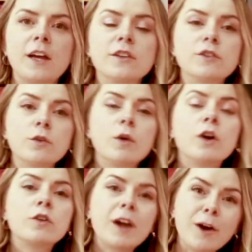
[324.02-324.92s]
So
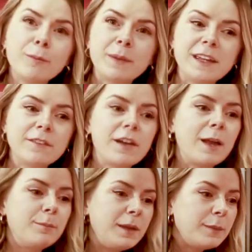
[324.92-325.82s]
ground beef
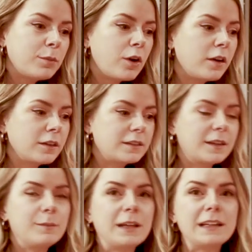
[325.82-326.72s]
and meat products
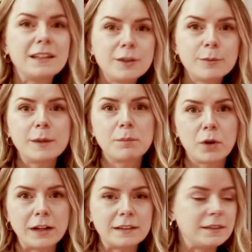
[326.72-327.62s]
can be a little bit
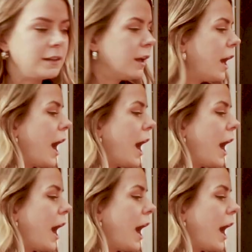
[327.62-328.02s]
pricey.